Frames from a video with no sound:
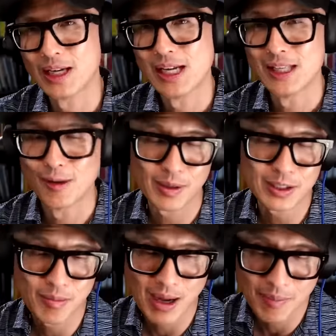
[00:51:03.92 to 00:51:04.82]
Yeah. The rich
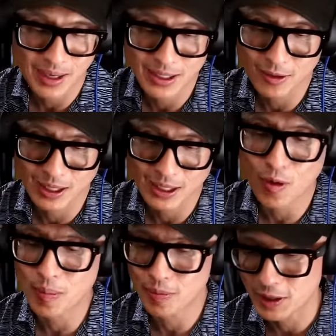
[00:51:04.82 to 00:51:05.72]
in my mind are like
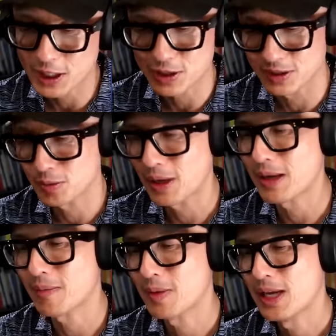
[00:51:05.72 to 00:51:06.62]
corporations, right?